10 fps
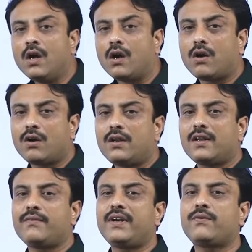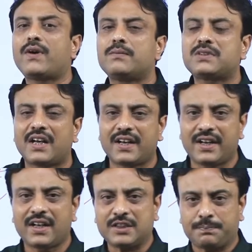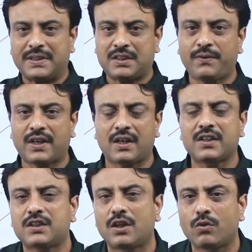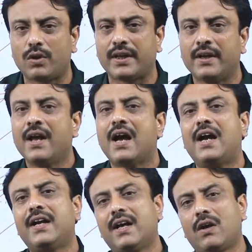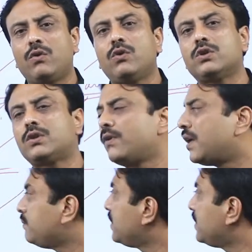all the wind farms are in a specific cluster only, and around those farms the